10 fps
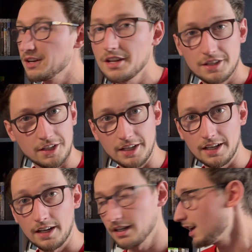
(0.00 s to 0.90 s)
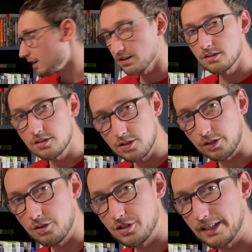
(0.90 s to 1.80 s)
you get it. So go
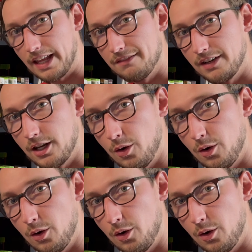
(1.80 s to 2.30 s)
check that video